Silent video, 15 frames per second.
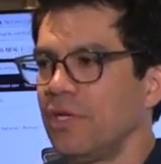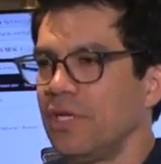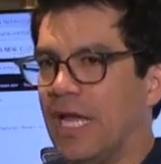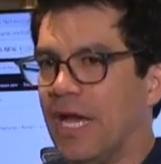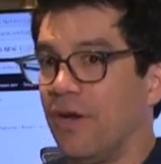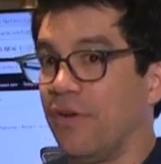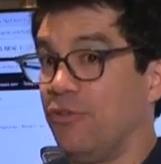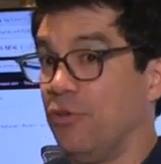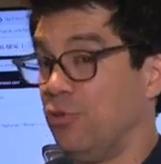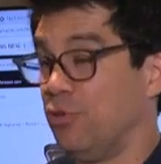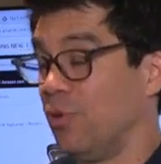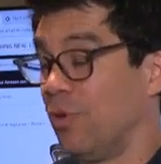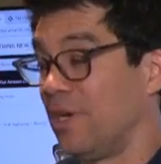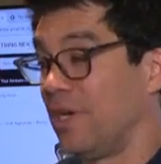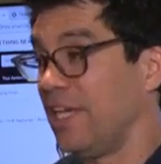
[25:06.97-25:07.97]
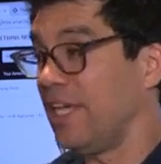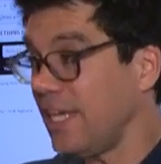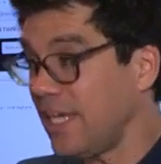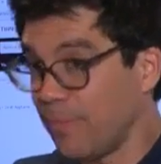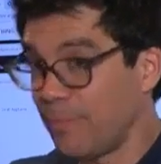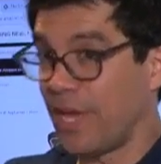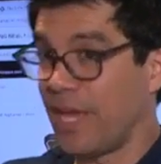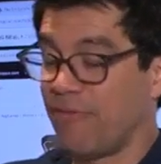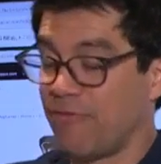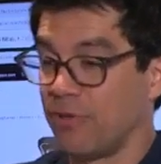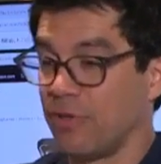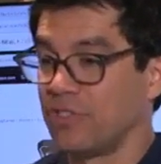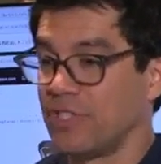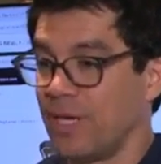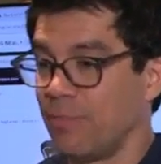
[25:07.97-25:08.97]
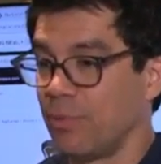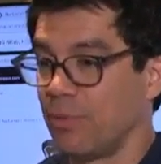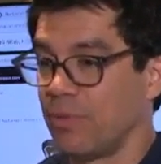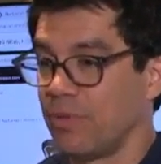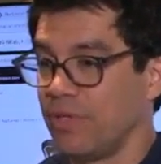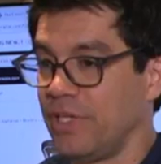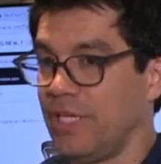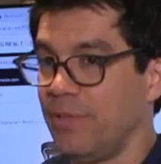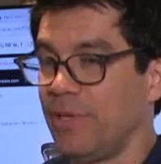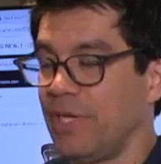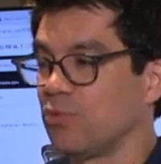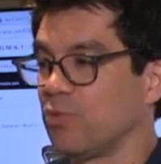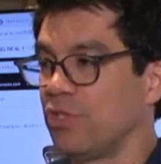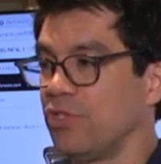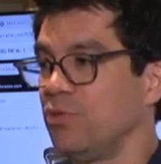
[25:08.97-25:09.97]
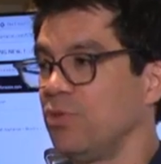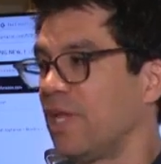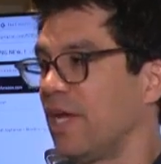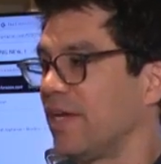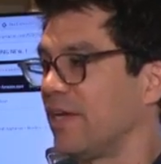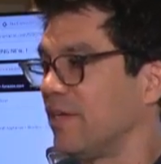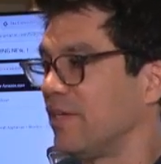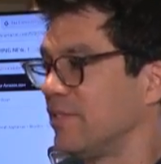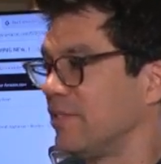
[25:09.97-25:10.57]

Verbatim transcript: Now, if you do on eBay, for example, eBay is where you like